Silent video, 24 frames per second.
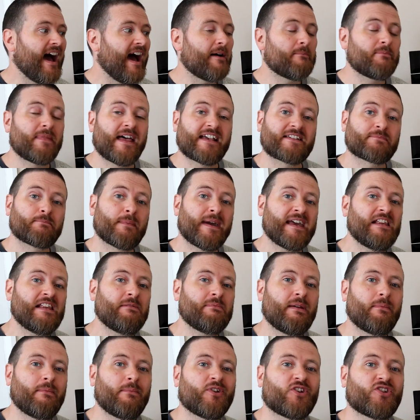That's
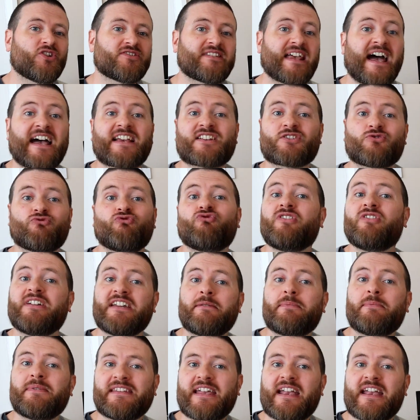mainly been because there hasn't
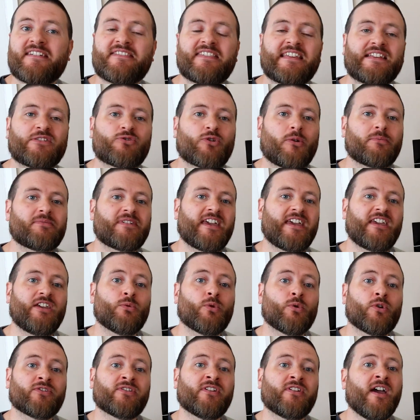really been anything to update
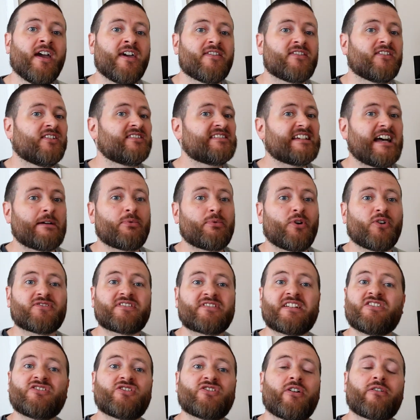you on. The
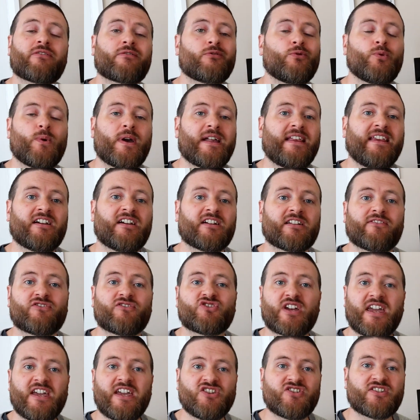tadpoles didn't go through any kind of
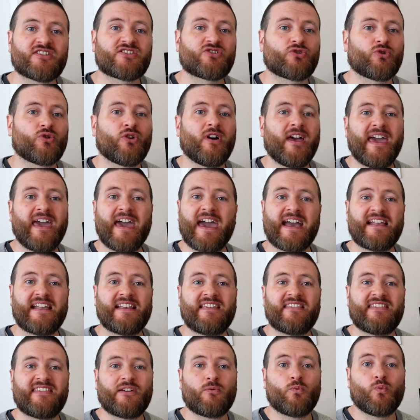changes or
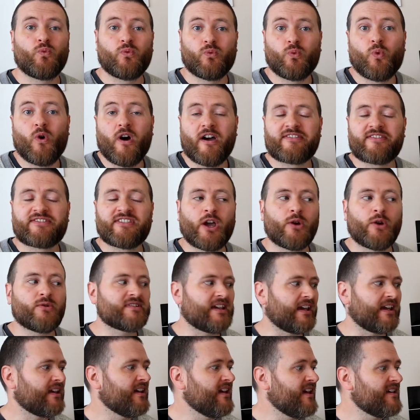anything worth
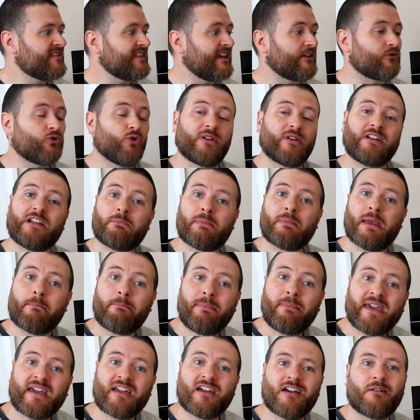noting. They grew a little
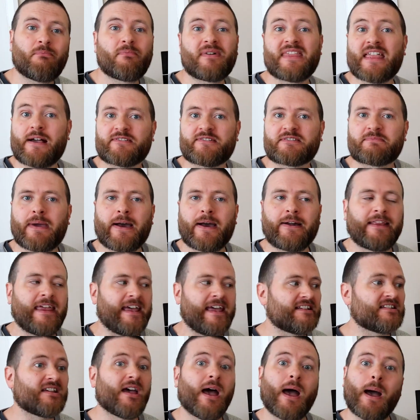bit bigger, but that was about
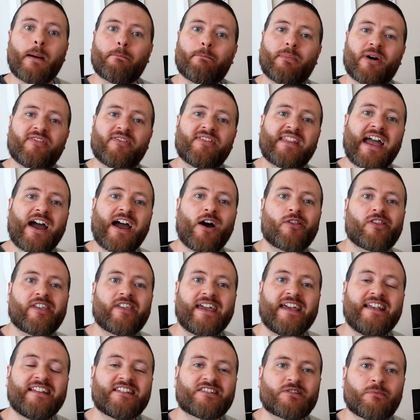it. But now
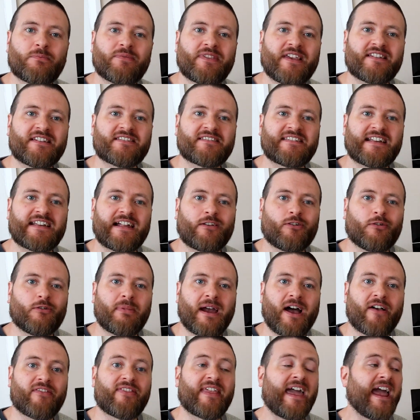there is some things to tell you
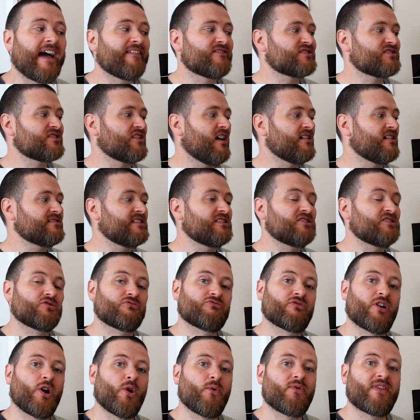about. They have started to
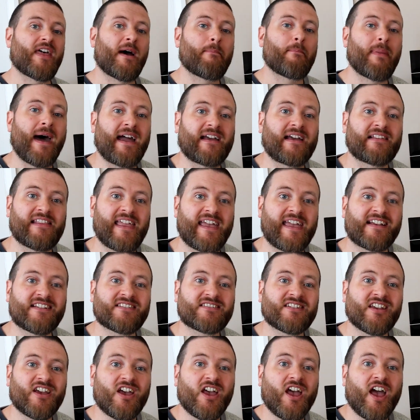grow their back
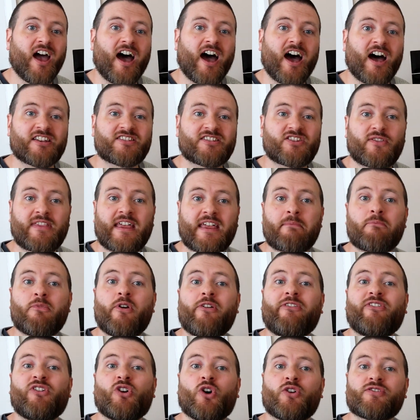legs, so they're
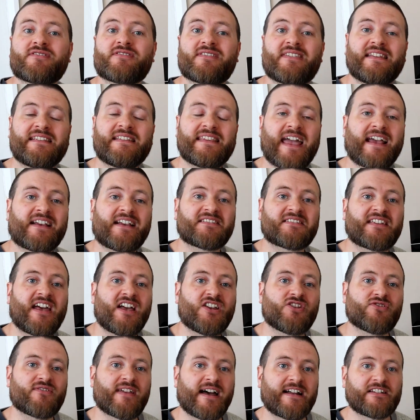moving on to the next
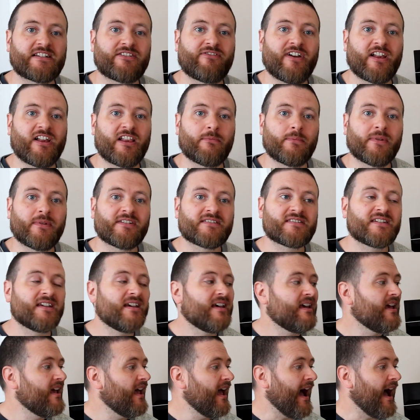stage of their development,
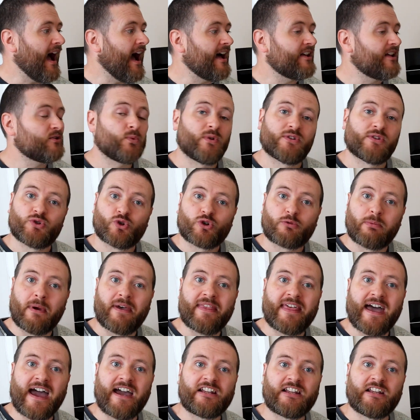and we'll talk
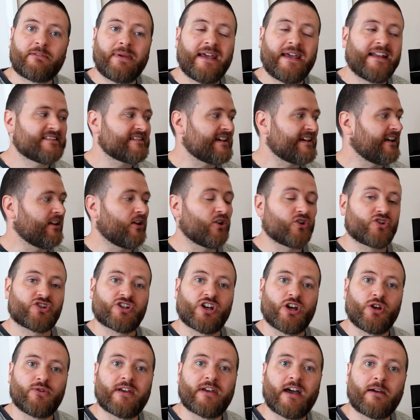about that in a bit, and I'll
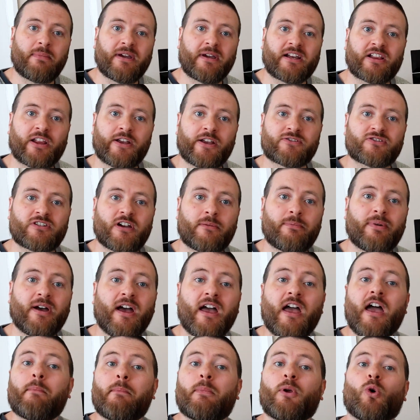show you that a bit closer
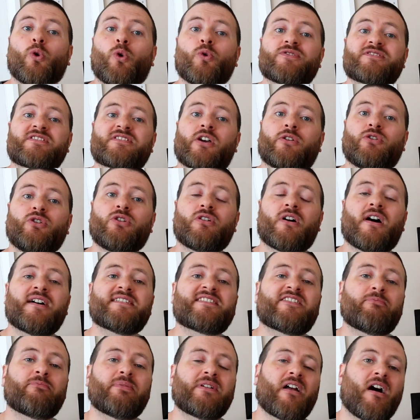up. But also, you
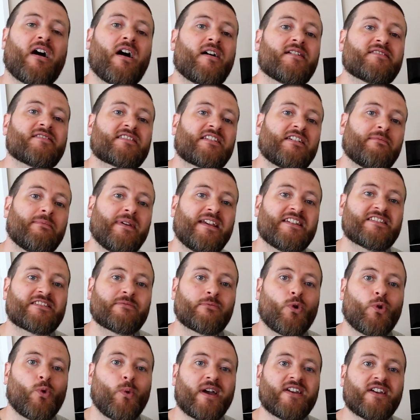guys have been asking me
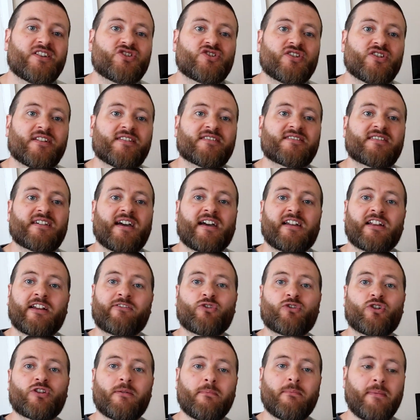some questions, and
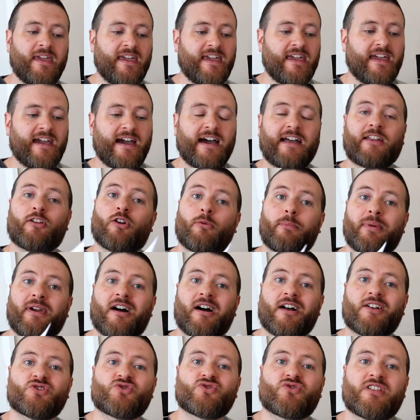I've got them here, and I'll
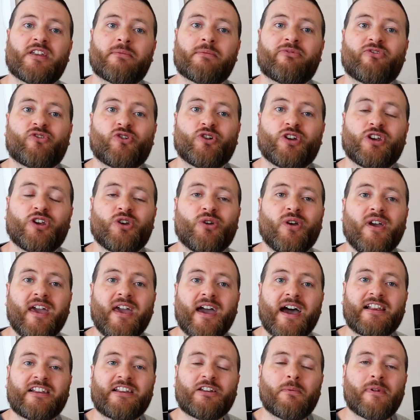be answering them for you
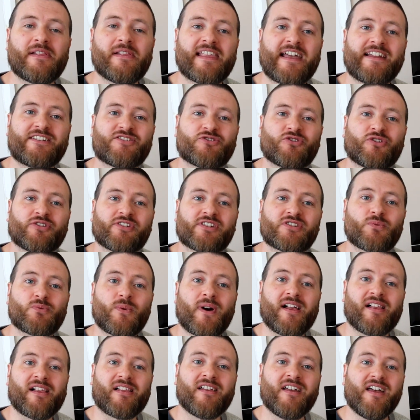a little bit later on as
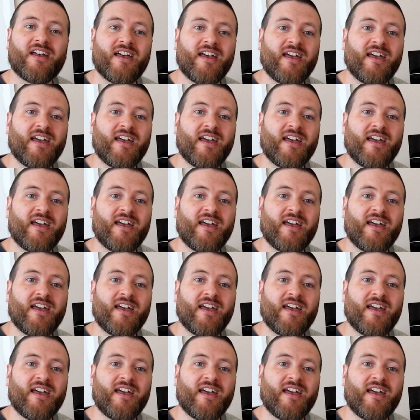well.